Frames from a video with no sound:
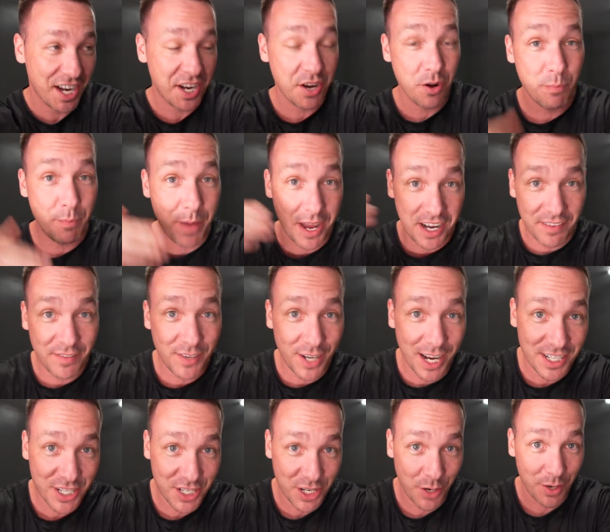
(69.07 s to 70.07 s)
I know many of you
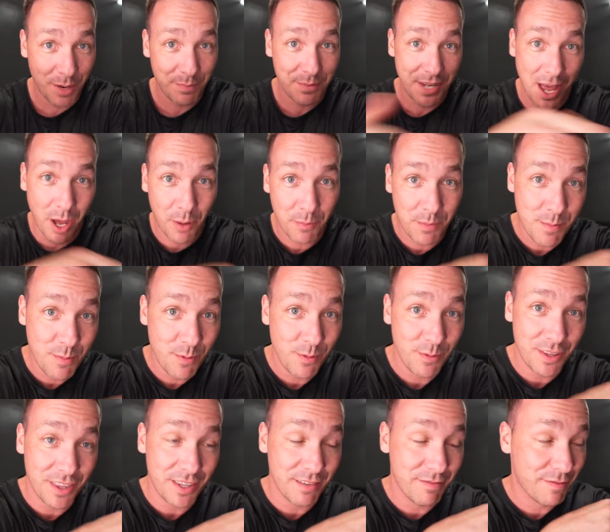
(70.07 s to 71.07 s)
guys showed up to help me move
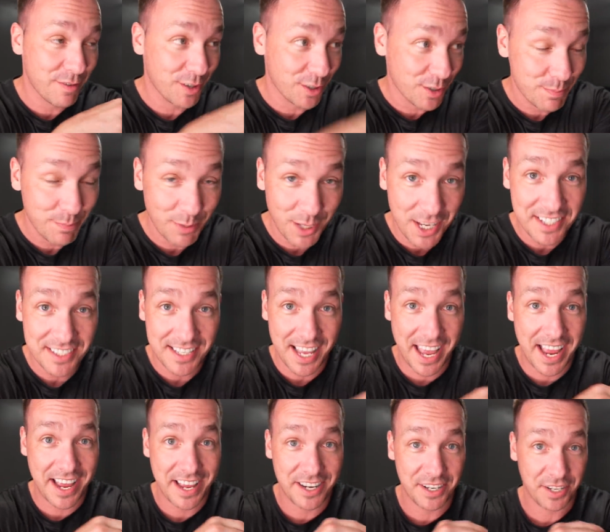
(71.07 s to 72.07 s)
it in the first place,
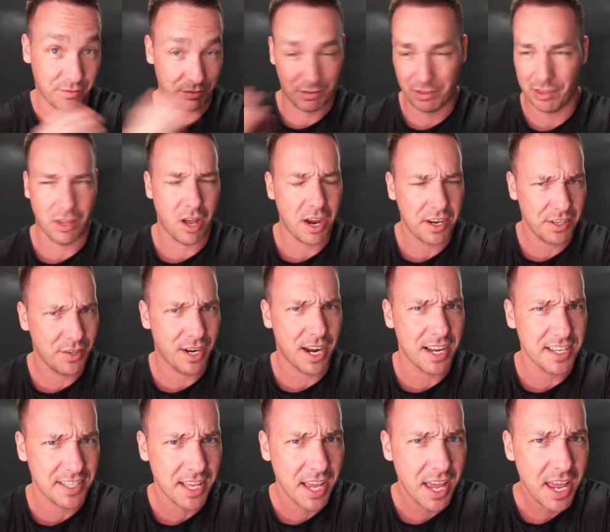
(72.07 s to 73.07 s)
and a lot of you
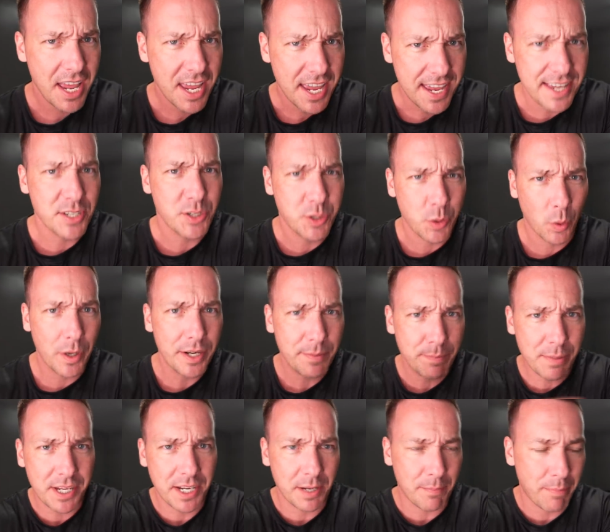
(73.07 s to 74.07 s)
guys enjoyed
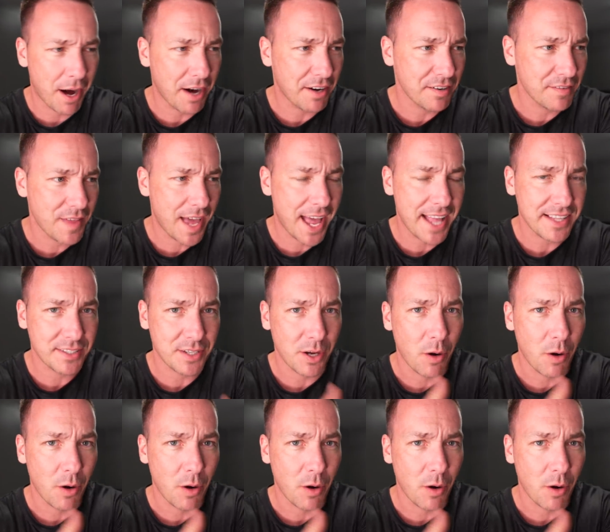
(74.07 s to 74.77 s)
being a part of that.